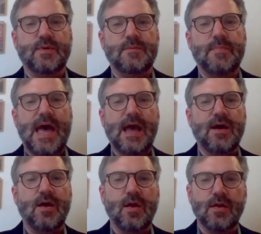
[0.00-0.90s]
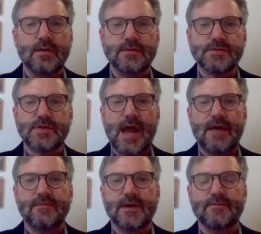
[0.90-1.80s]
We backhauled
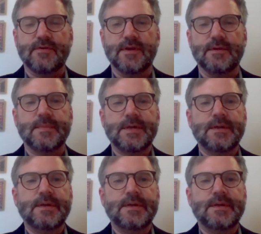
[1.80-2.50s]
traffic from